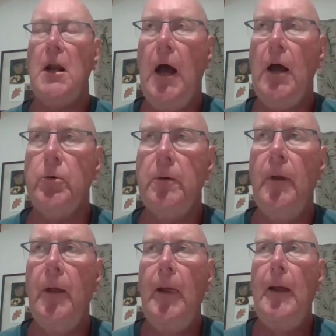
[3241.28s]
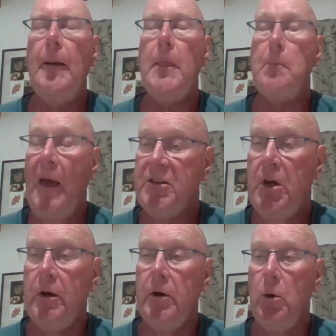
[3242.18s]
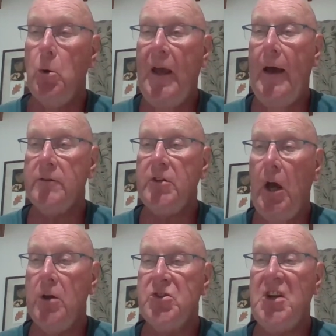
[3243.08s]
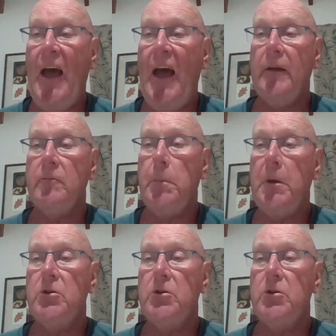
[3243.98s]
alone, the bacterial count goes down